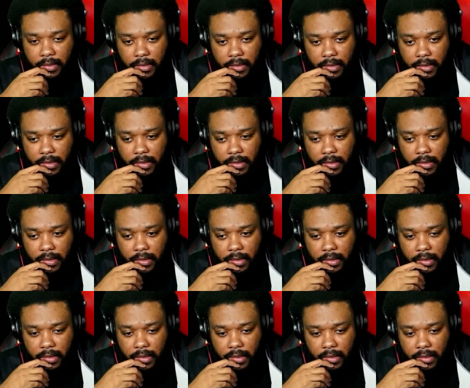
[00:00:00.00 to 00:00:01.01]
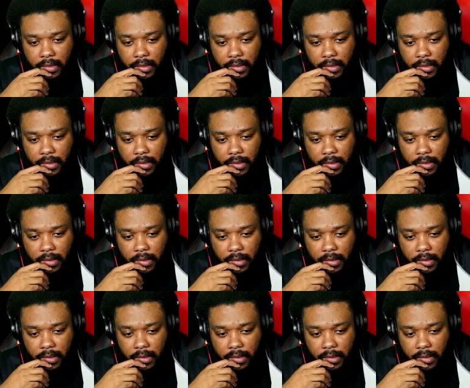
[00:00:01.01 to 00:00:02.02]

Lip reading: Nothing is said.